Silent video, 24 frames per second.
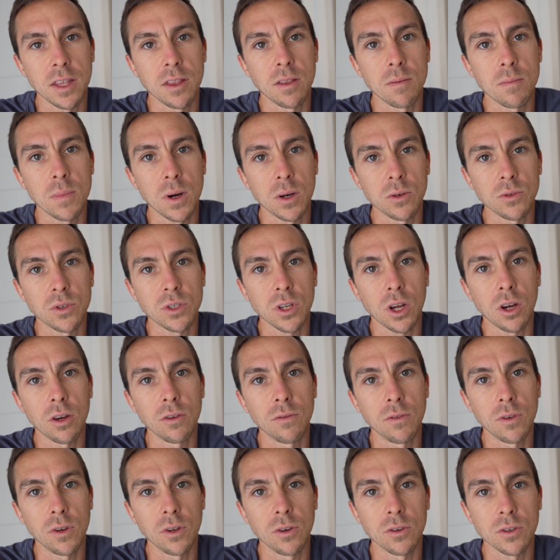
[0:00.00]
the most
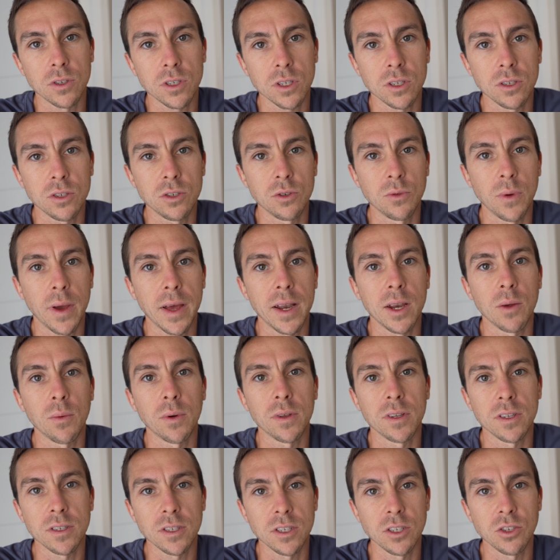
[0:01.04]
overlooked to anyone
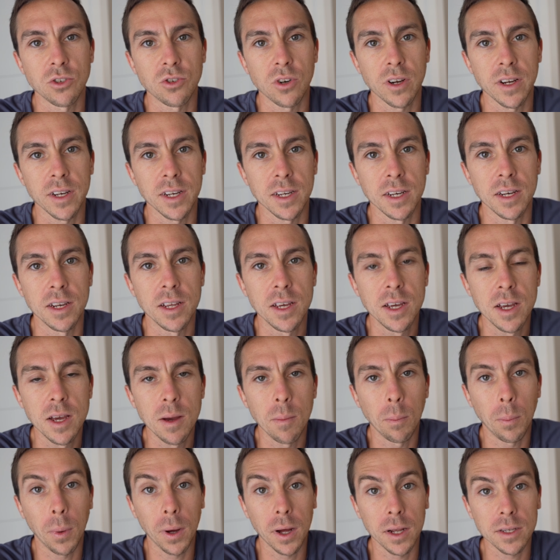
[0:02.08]
that's in training,
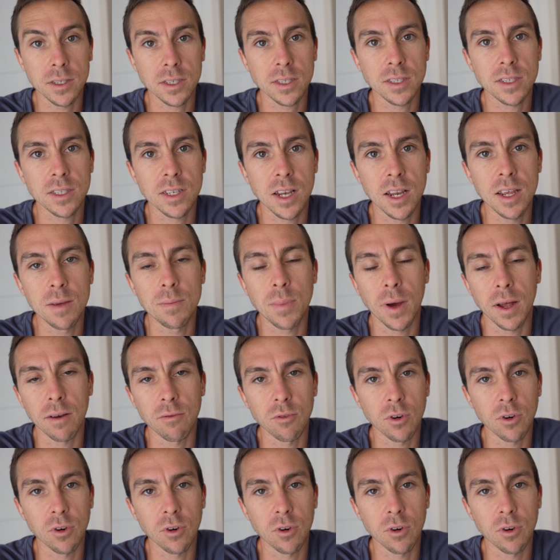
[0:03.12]
but sleep and